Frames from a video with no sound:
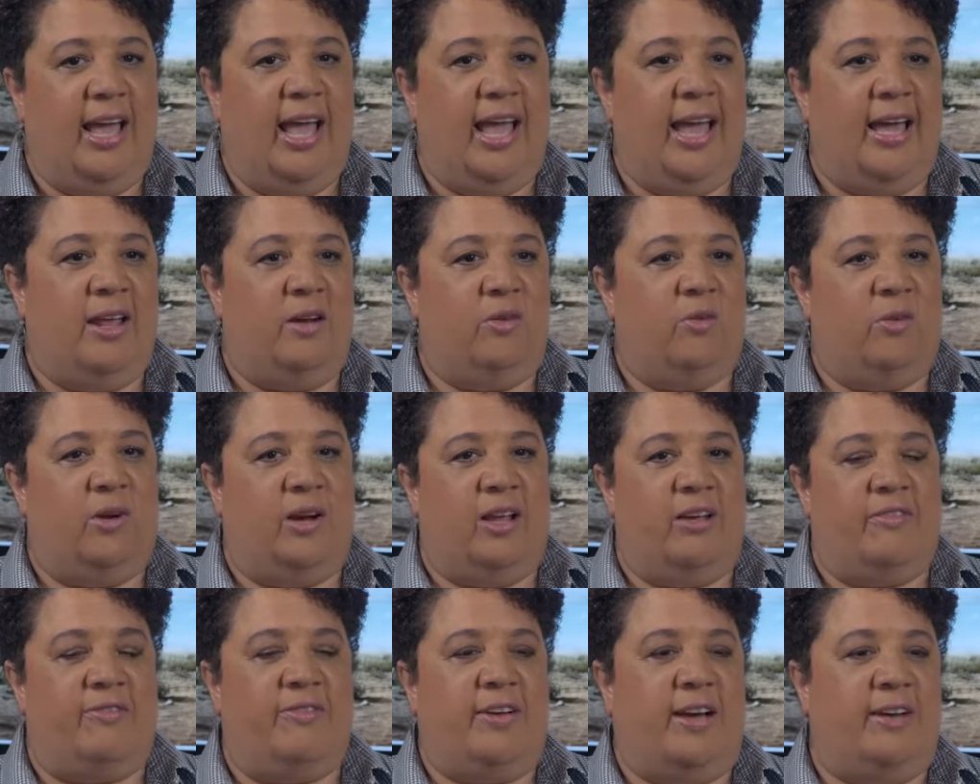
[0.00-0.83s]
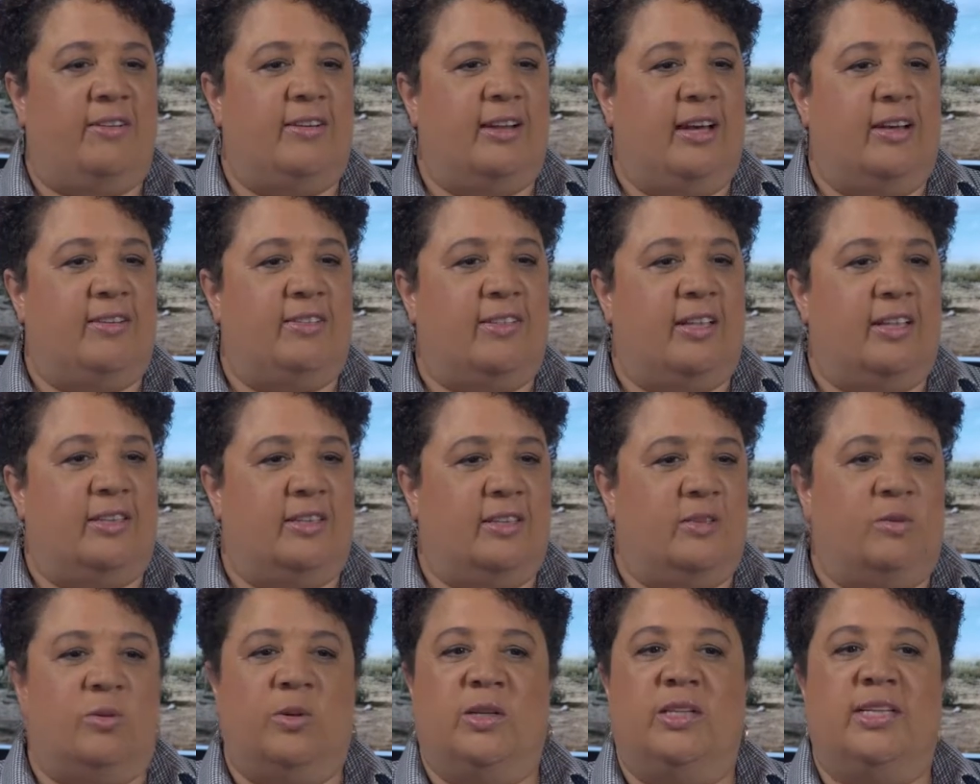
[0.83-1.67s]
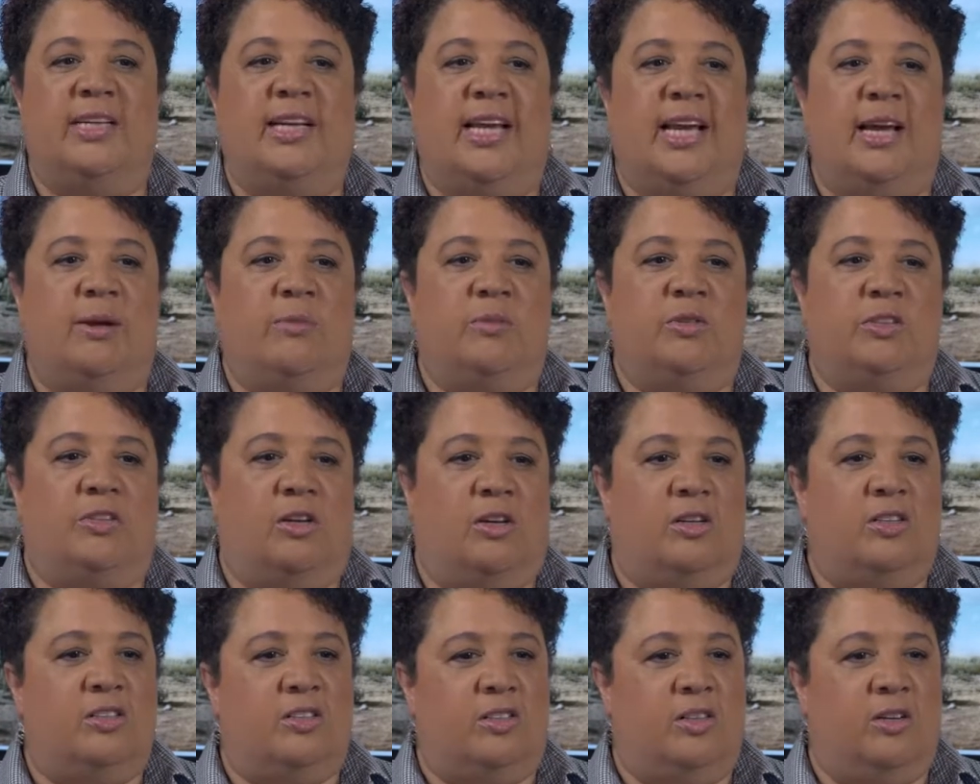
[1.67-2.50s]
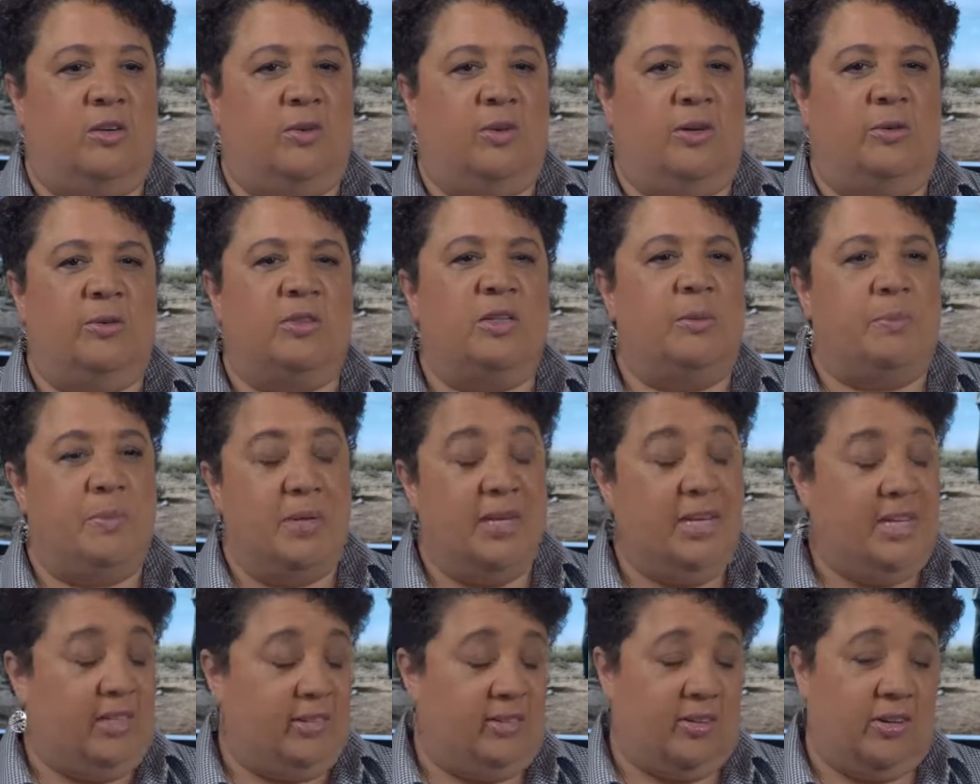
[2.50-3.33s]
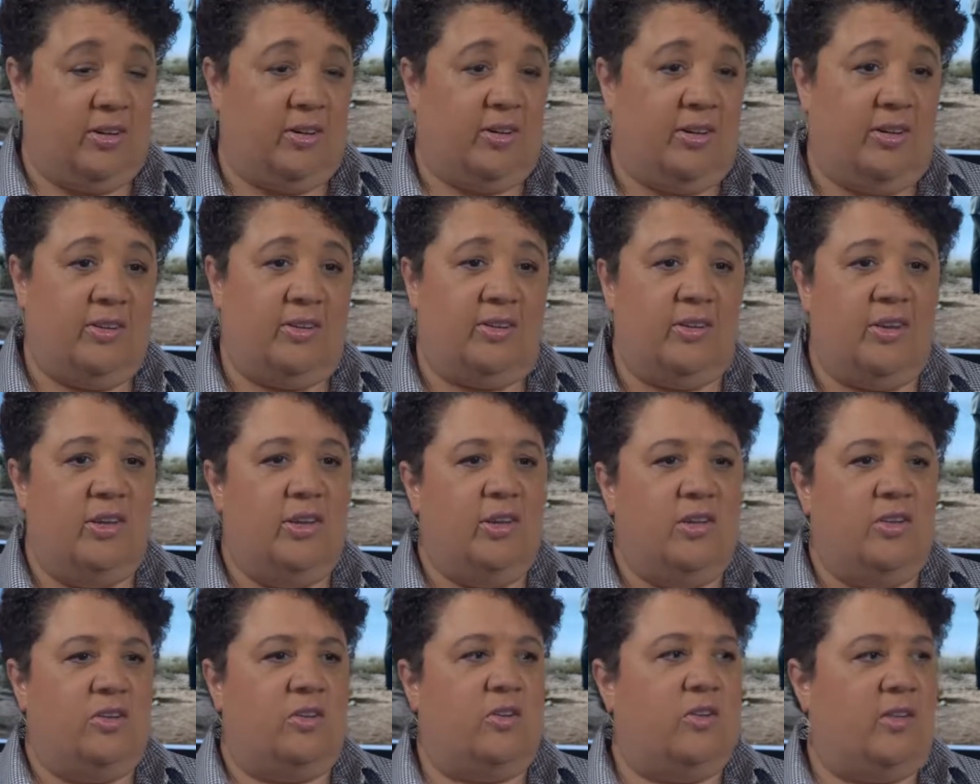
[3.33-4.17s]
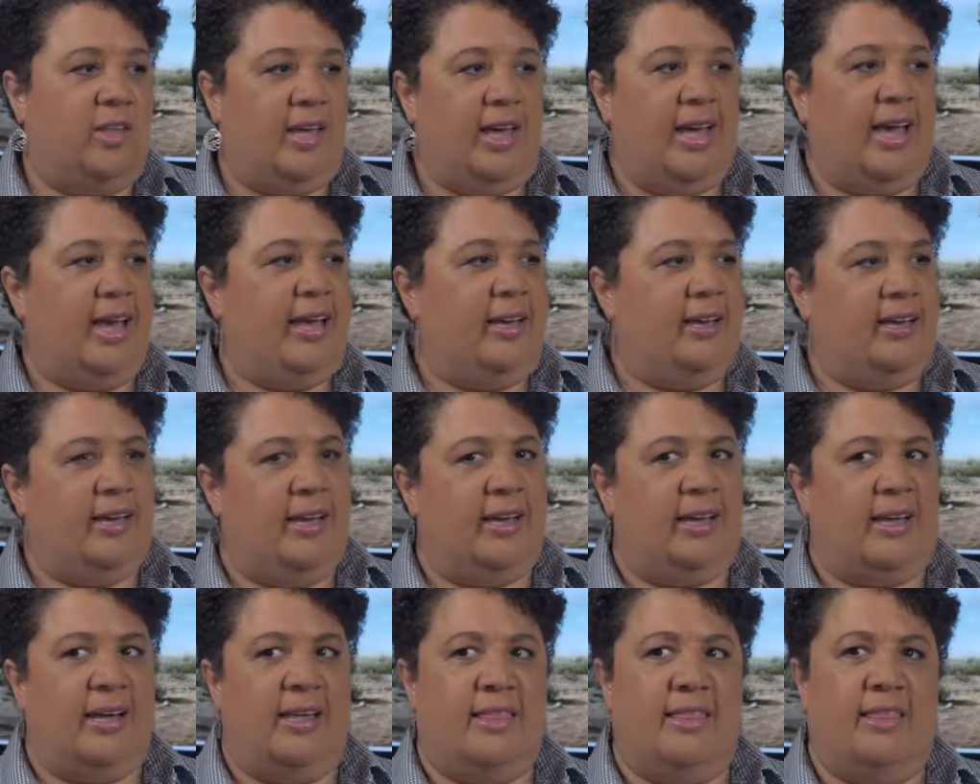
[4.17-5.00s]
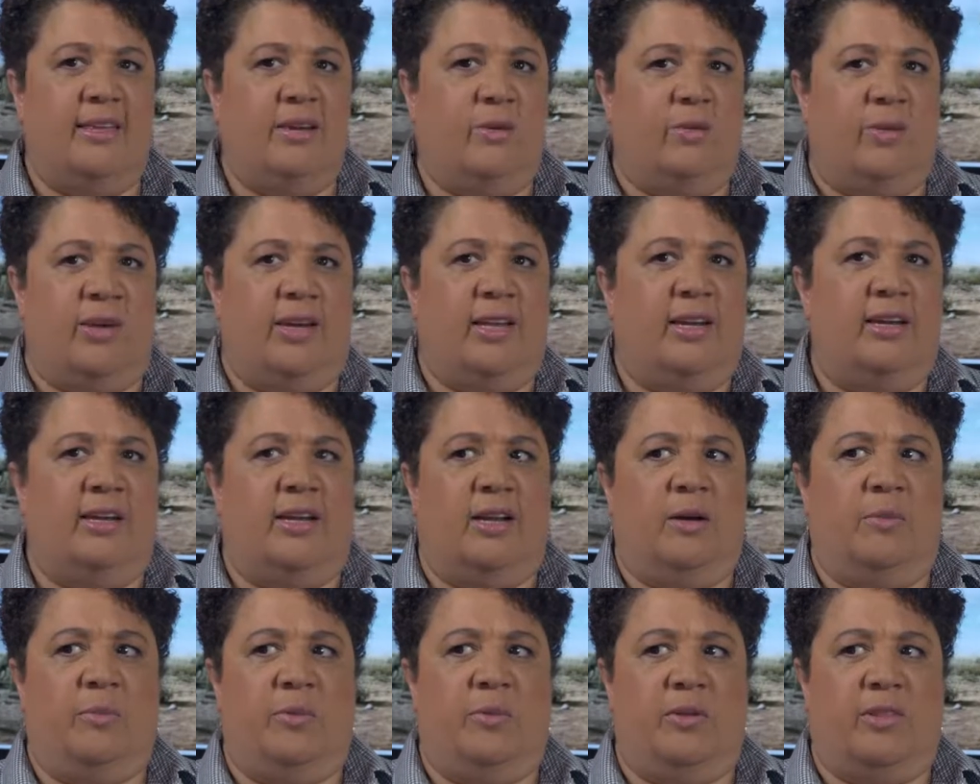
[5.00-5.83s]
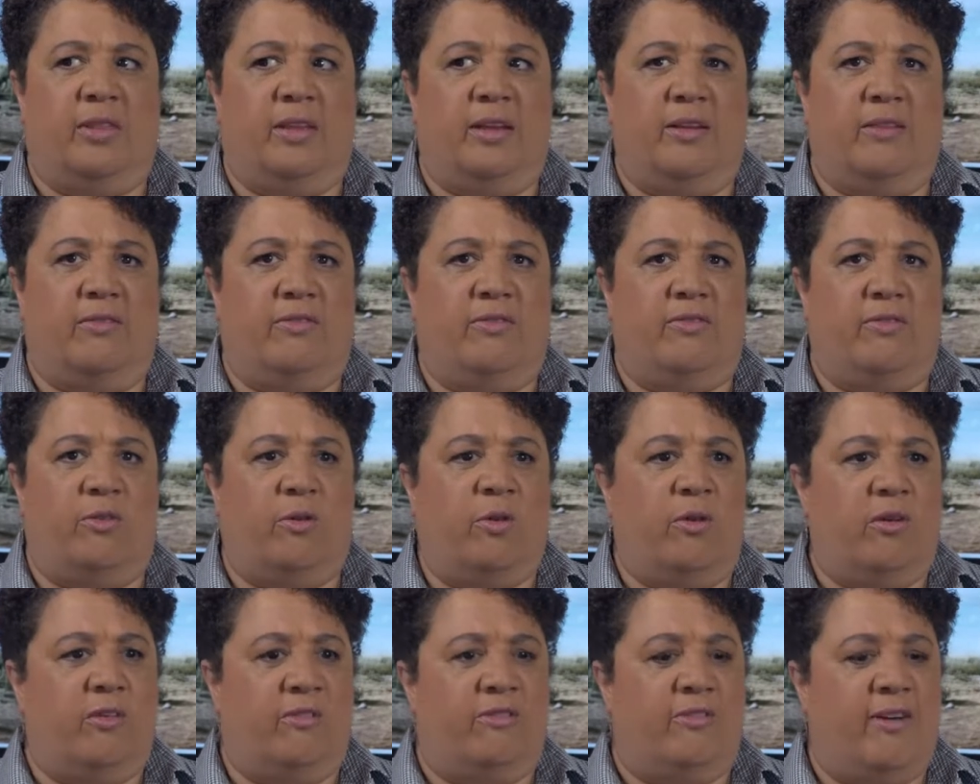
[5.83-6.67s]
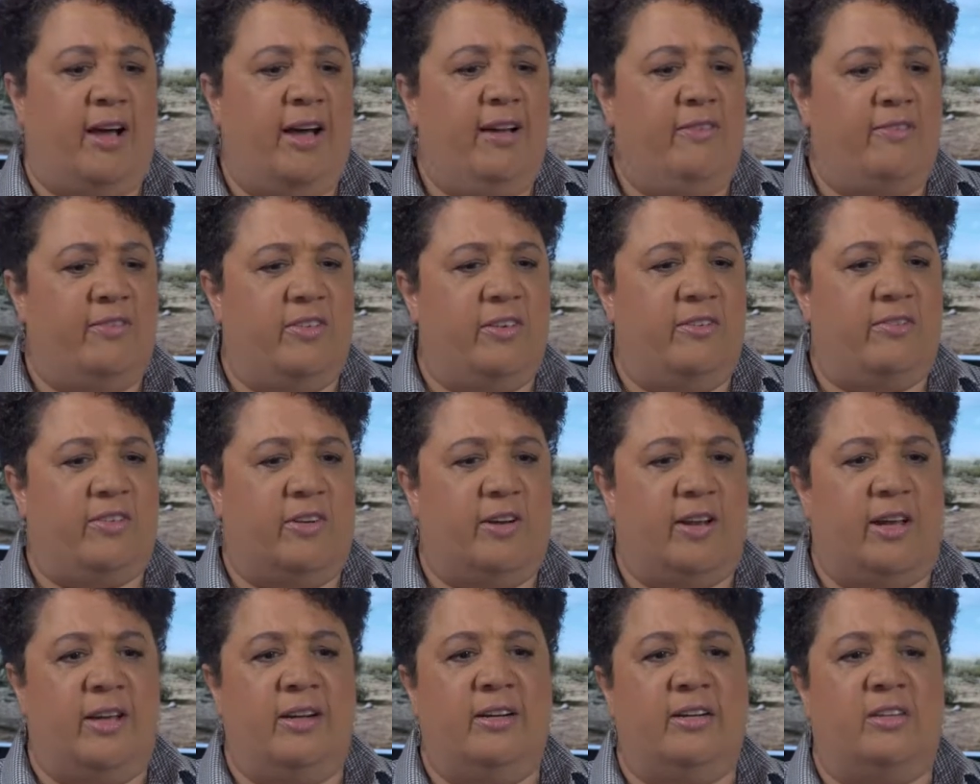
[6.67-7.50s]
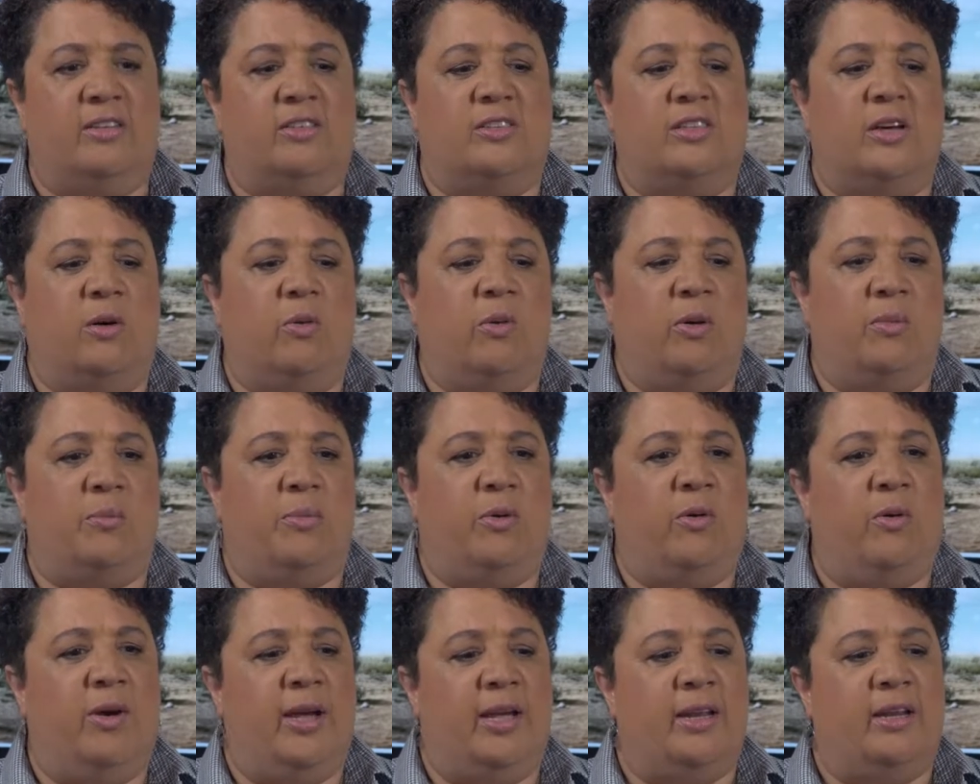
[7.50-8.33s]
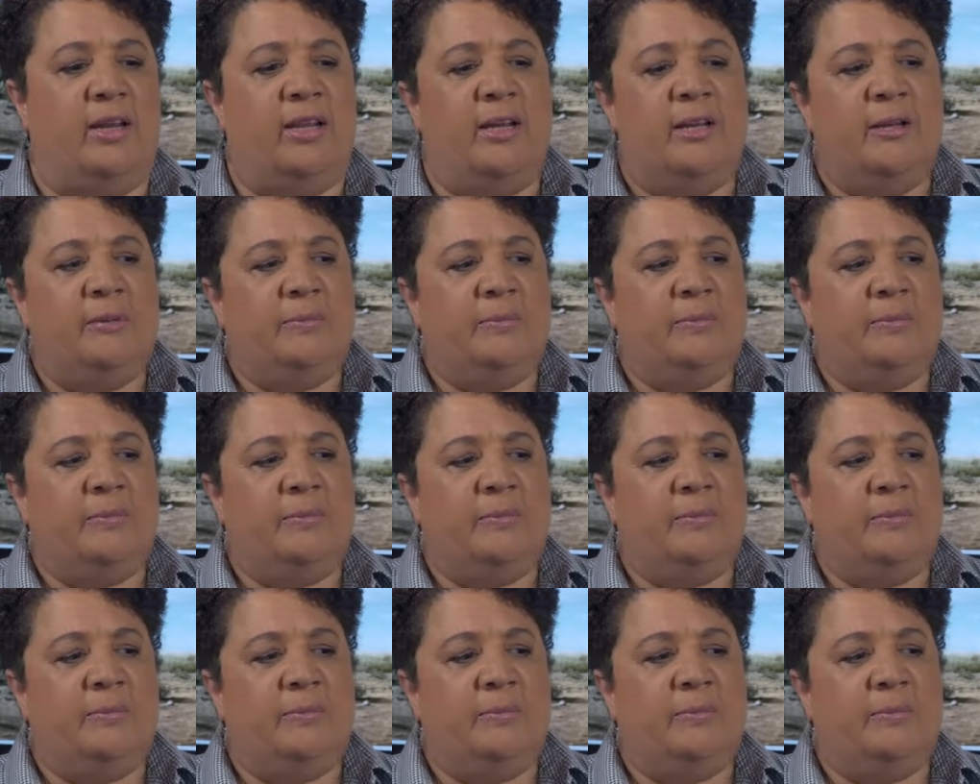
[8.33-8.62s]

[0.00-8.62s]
And when I found out that Lynne Willingham was also, it was a mini series. So they had like, I think we ended up with like four or five different editors at one point.